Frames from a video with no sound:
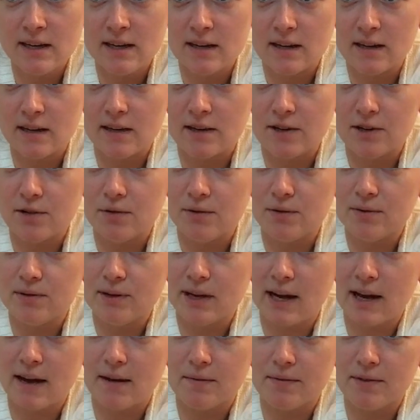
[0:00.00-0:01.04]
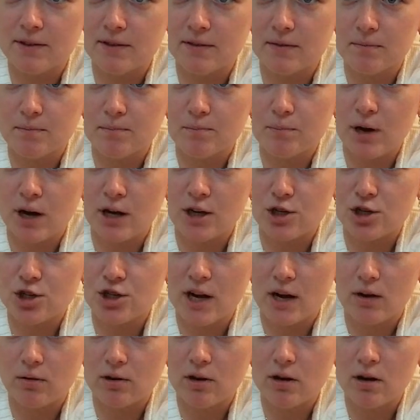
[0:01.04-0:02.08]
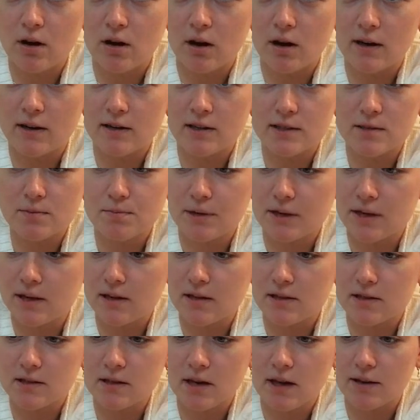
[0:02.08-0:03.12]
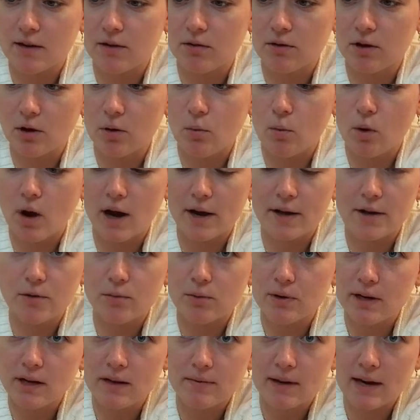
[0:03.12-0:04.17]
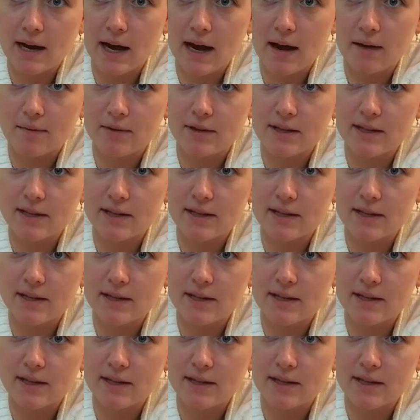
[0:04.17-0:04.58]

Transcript: Uh, you have the punch-out cards, because I don't know why you would even have